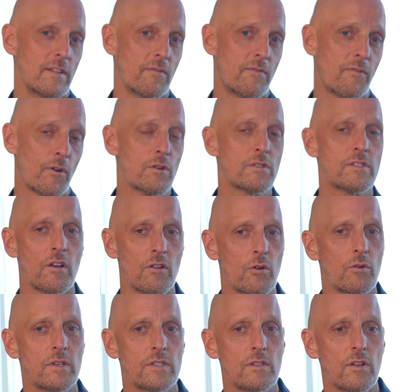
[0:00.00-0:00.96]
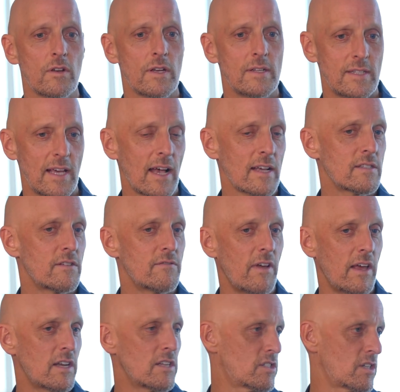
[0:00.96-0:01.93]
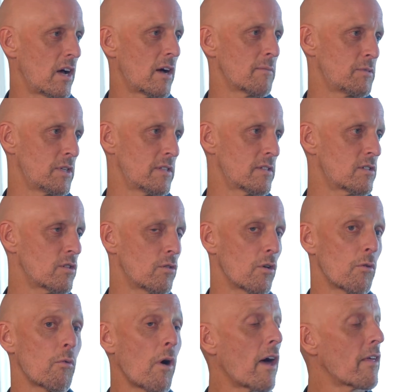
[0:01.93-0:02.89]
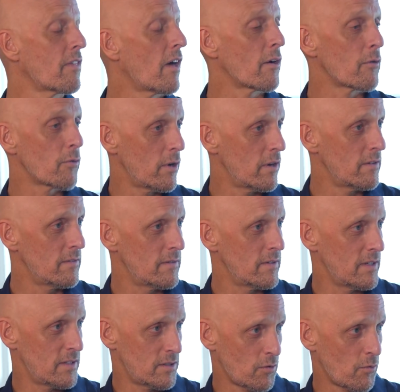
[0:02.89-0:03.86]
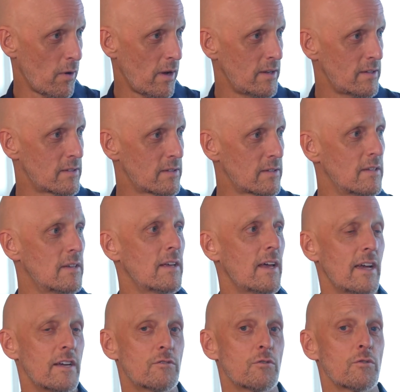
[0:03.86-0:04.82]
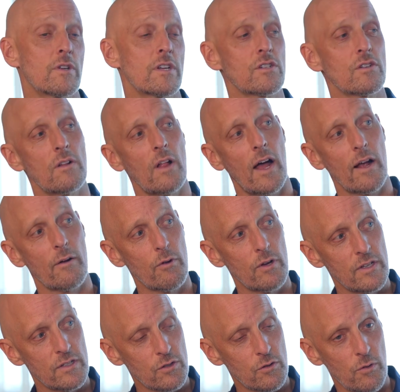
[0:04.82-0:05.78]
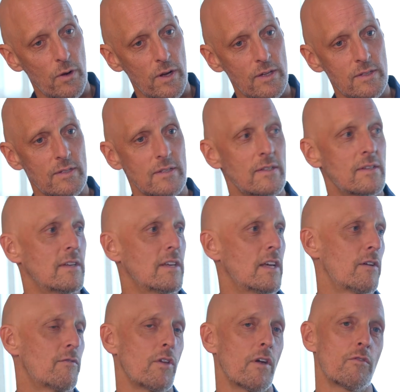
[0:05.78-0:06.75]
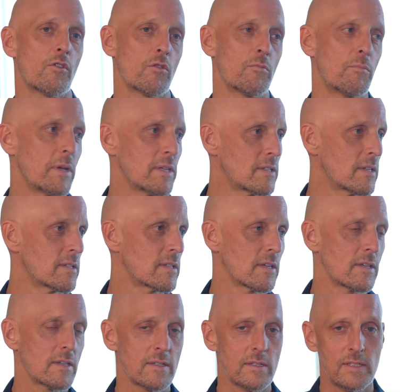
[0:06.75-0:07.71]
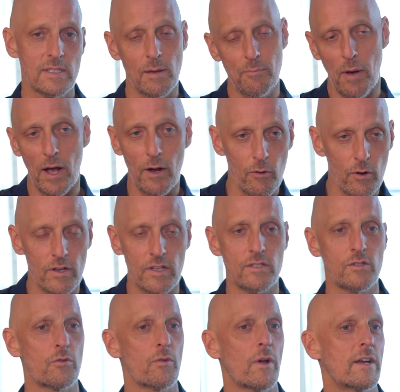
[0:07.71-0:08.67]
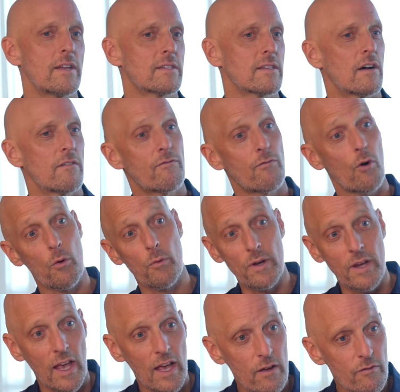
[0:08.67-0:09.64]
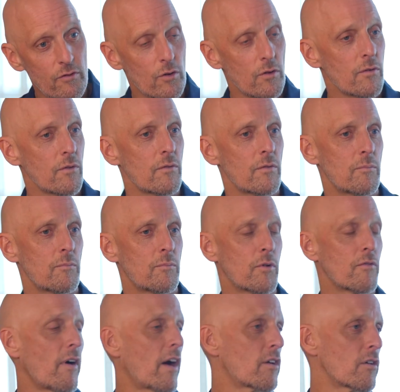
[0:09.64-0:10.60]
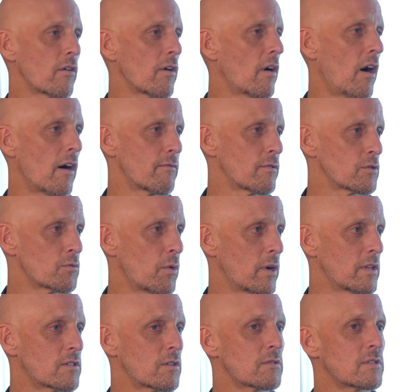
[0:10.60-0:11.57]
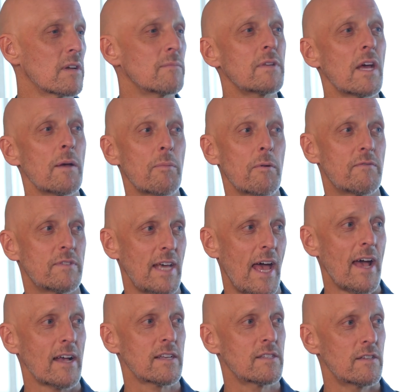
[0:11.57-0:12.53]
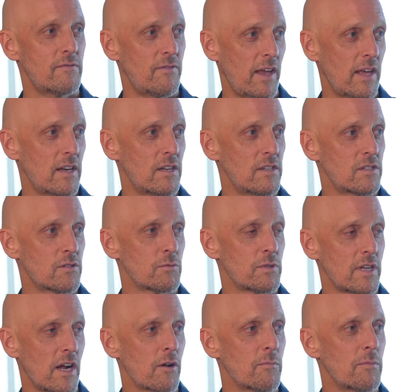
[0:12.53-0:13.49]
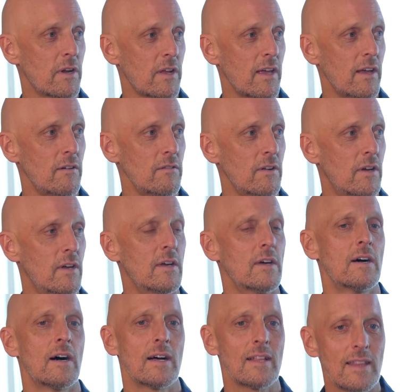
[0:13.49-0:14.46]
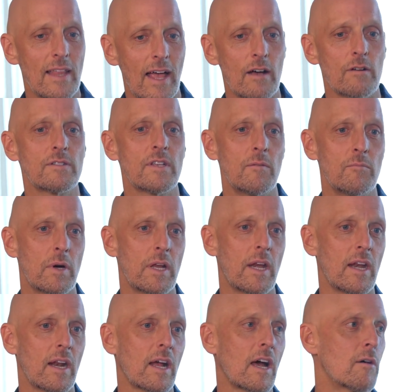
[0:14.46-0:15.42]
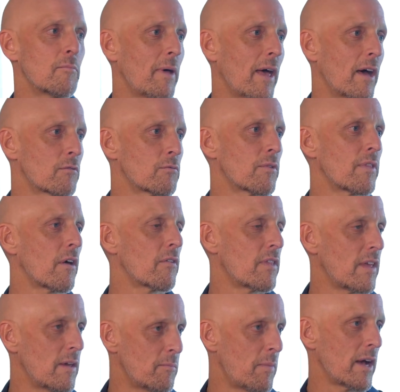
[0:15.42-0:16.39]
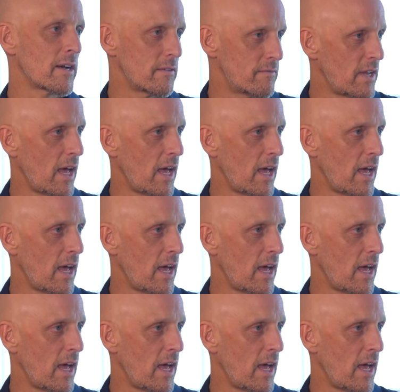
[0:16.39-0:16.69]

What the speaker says: first I'd always look at tax advantaged options. So a Roth IRA is great. A traditional IRA is great. If you have your own business, a SEP IRA is great. A 401k if your provider offers one. So some type of tax advantaged retirement account allows that money to compound without the impact of